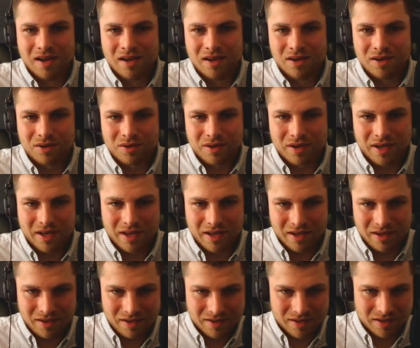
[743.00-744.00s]

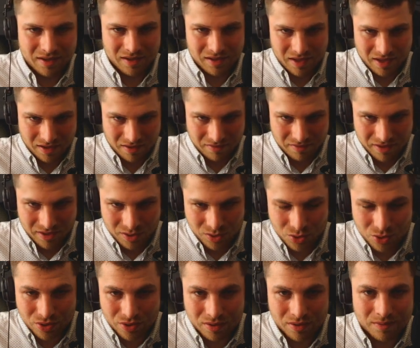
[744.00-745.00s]
Okay,
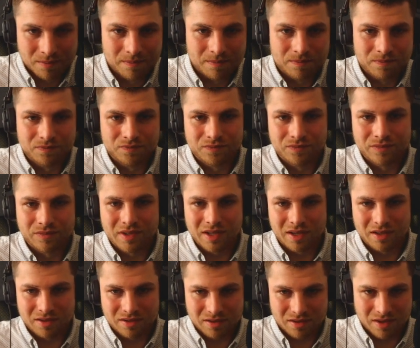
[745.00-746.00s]
language.
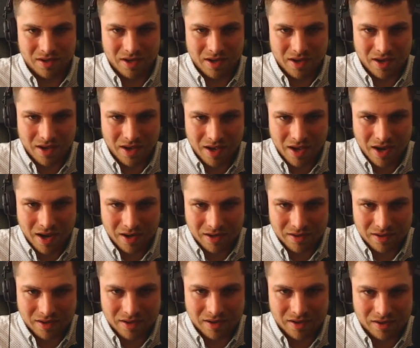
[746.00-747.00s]
It's 8
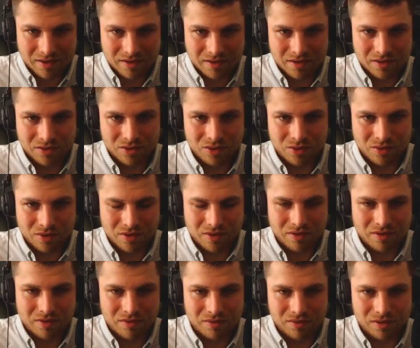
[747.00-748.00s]
character long
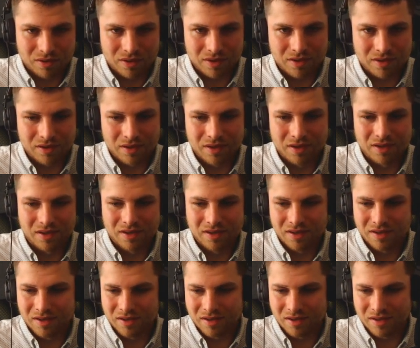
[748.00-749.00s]
word.
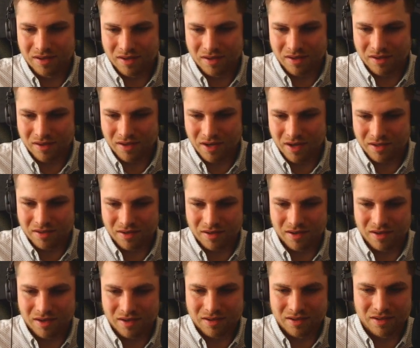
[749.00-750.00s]
8
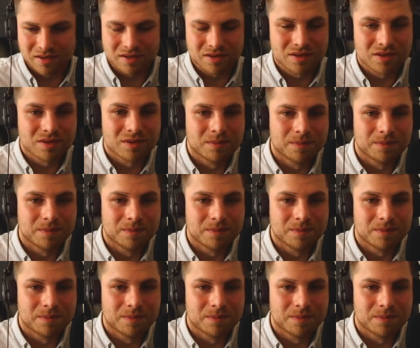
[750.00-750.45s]
characters.